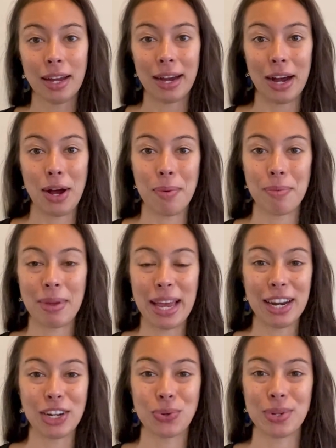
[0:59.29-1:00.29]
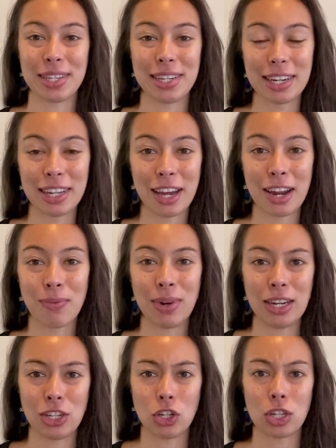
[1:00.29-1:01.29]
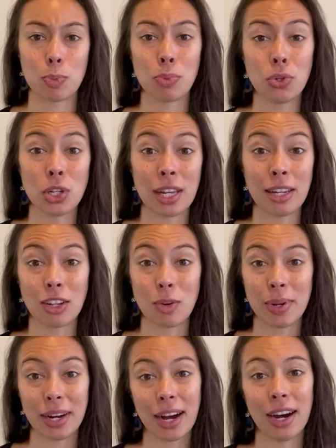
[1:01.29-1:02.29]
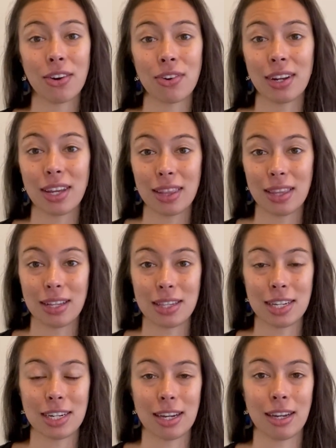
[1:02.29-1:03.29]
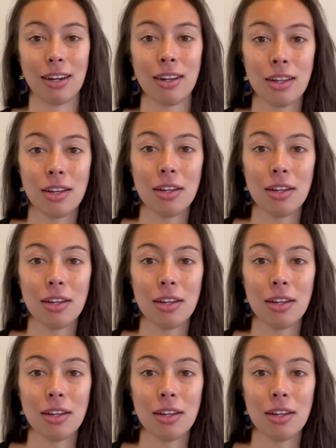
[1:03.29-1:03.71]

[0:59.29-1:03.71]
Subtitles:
heading towards a deadline, we need to just push that little bit harder and get things done.